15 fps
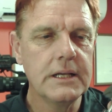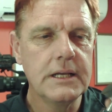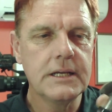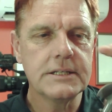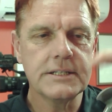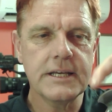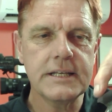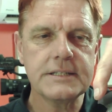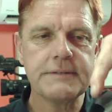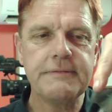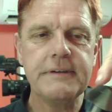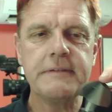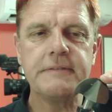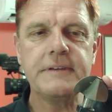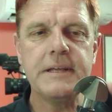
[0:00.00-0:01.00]
So that's
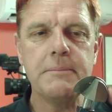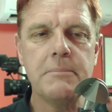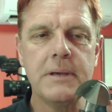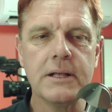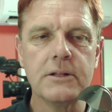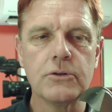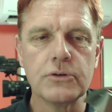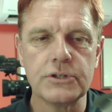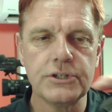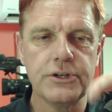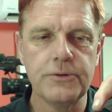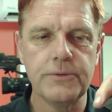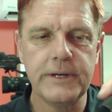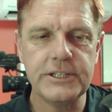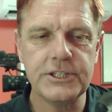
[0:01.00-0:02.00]
50mm or
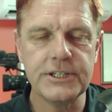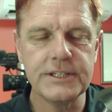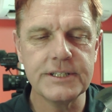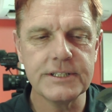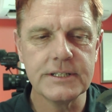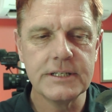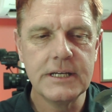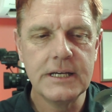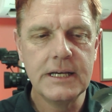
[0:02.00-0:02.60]
2 inches,